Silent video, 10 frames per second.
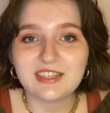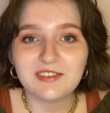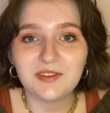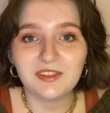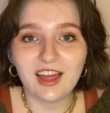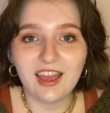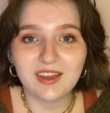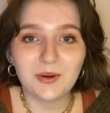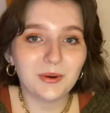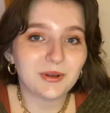if you
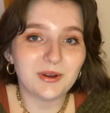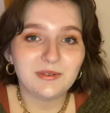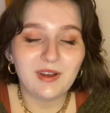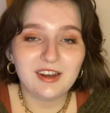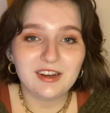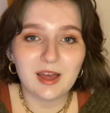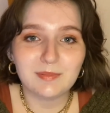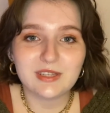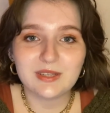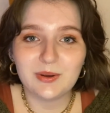like, or go find an
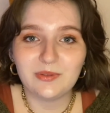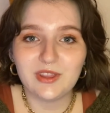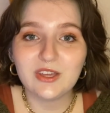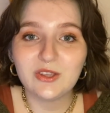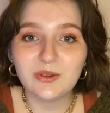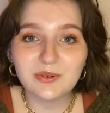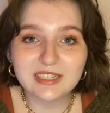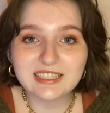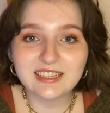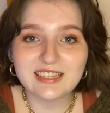episode that you
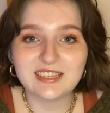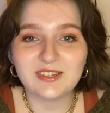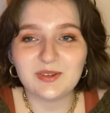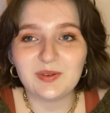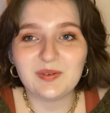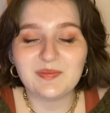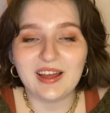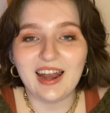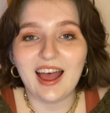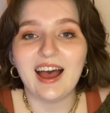want to listen to,
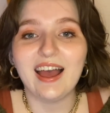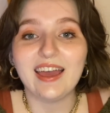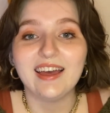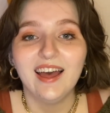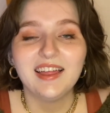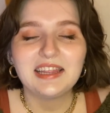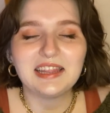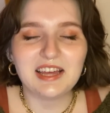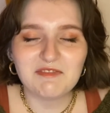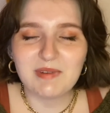but I
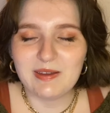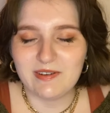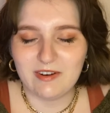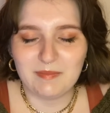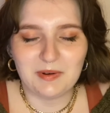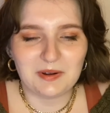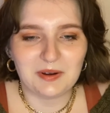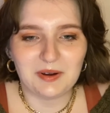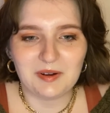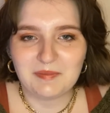love My Favorite
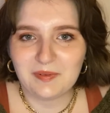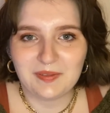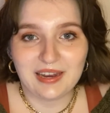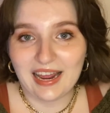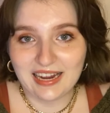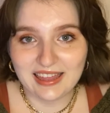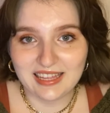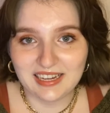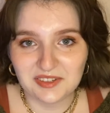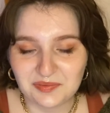Murder more than
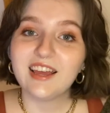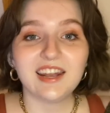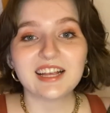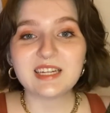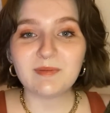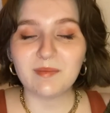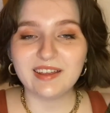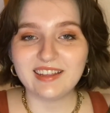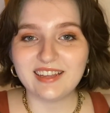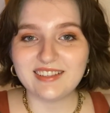anything. Next up on
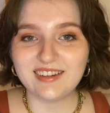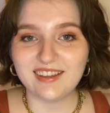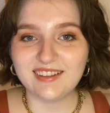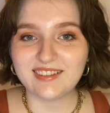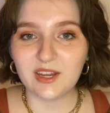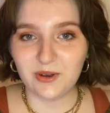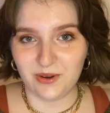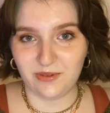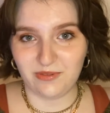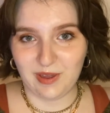my list is a
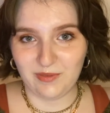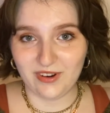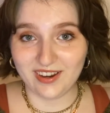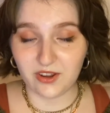new favorite